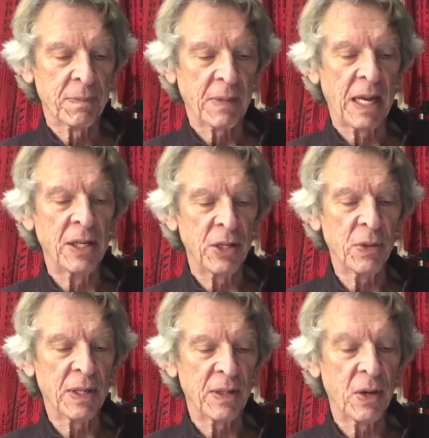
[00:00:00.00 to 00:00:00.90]
and I knew
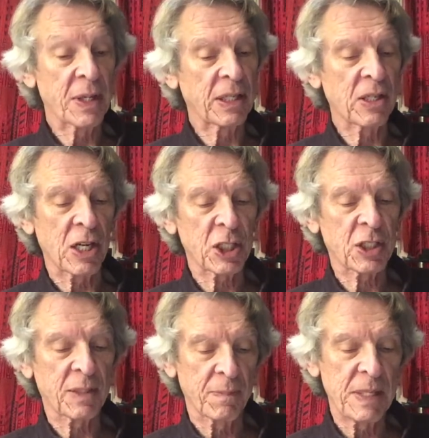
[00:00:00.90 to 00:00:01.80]
that though it had
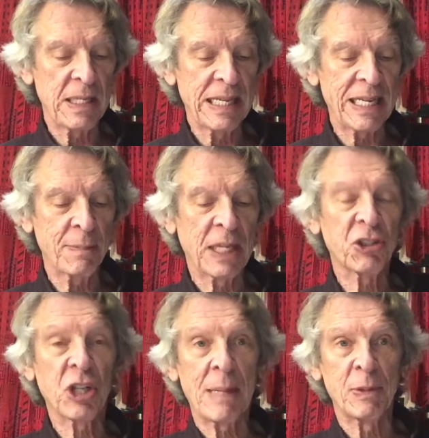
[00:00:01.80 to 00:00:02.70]
cost me getting my
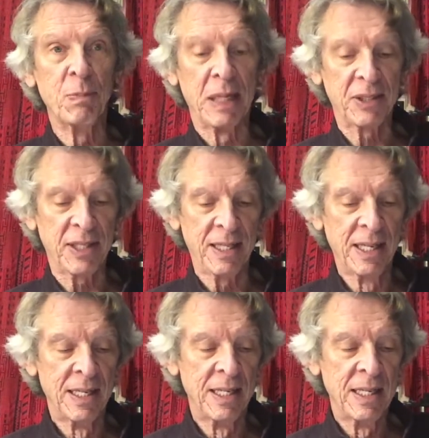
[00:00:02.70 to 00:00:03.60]
chops busted,
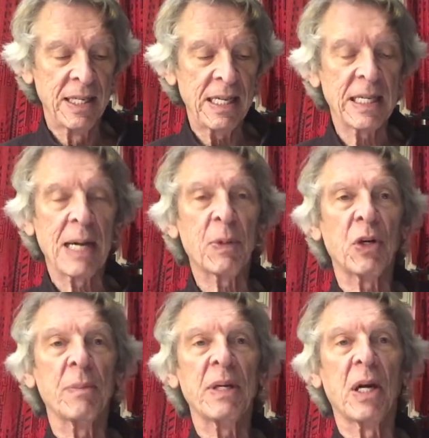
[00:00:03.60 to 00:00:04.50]
he and I were
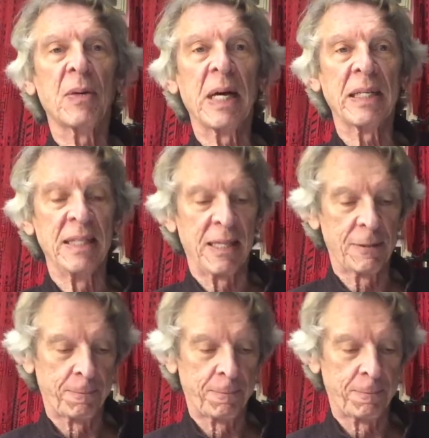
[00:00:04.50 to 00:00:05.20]
going to be all right now.